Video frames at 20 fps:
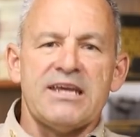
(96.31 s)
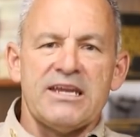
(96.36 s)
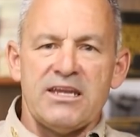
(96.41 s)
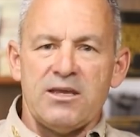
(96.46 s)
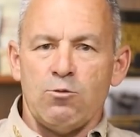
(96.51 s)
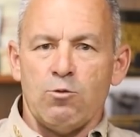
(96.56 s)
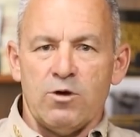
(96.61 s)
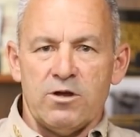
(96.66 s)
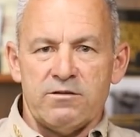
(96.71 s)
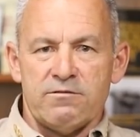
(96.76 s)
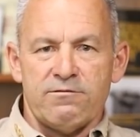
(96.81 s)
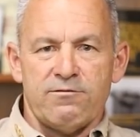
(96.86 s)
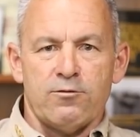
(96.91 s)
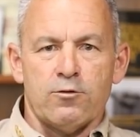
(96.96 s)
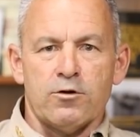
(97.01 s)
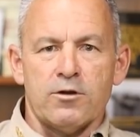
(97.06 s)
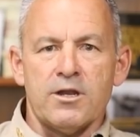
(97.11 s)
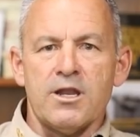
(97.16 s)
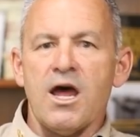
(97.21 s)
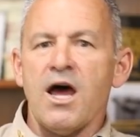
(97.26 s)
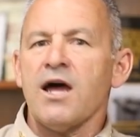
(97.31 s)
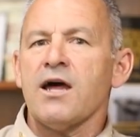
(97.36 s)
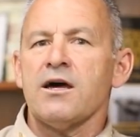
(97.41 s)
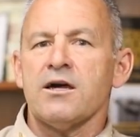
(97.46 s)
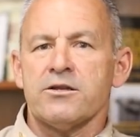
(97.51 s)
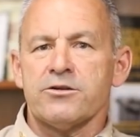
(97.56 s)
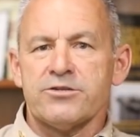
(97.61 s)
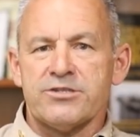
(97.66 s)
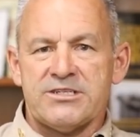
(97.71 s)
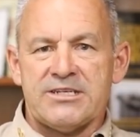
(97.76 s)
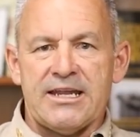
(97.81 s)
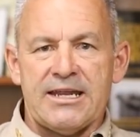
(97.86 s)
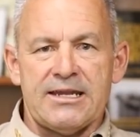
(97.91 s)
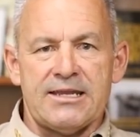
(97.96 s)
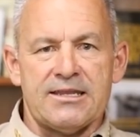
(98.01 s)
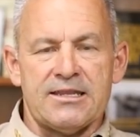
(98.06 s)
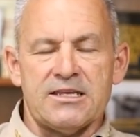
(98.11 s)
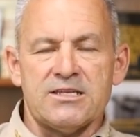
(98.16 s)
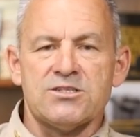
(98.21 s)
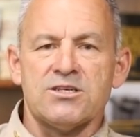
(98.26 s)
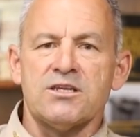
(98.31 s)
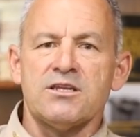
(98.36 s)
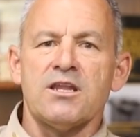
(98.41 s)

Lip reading: anyone for not understanding this